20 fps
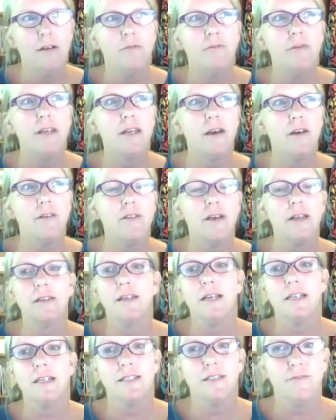We know that
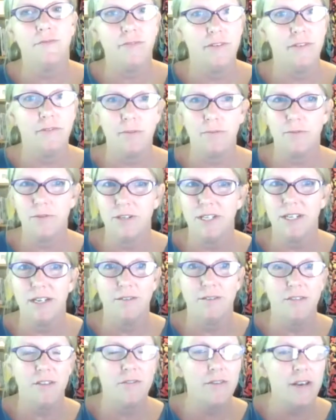less than 50%
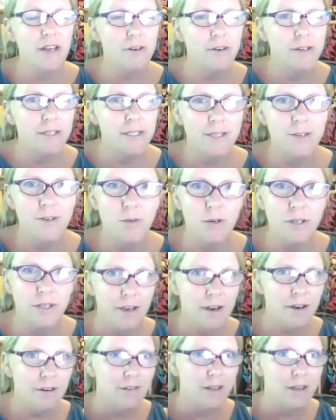of the veterans in North
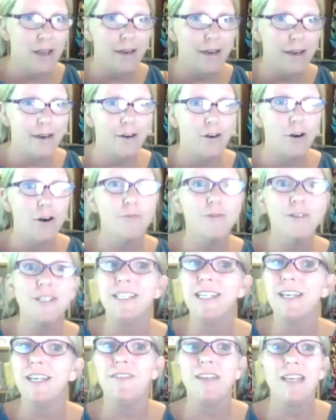Carolina are
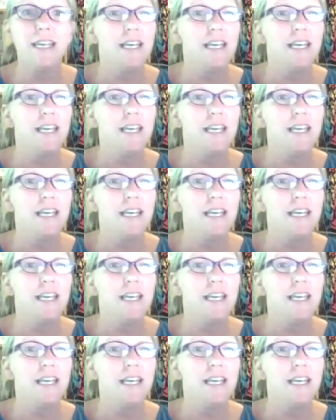receiving